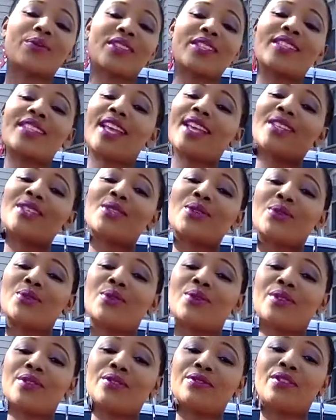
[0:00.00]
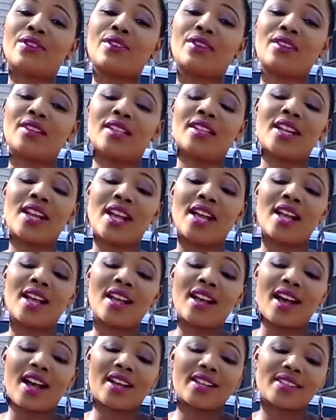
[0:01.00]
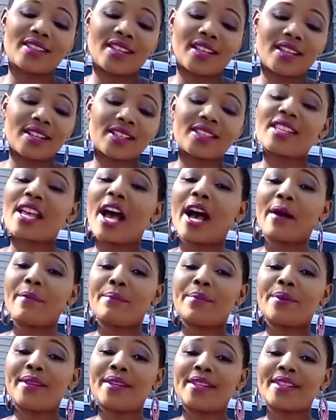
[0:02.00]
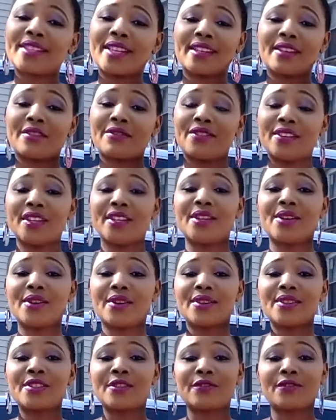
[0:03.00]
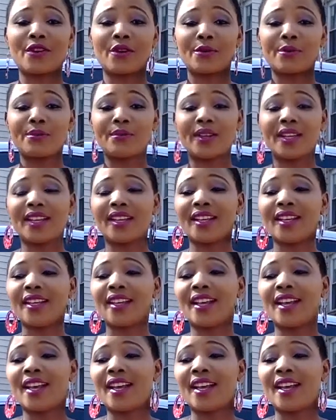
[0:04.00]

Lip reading: stay tuned for other topics, other videos from me.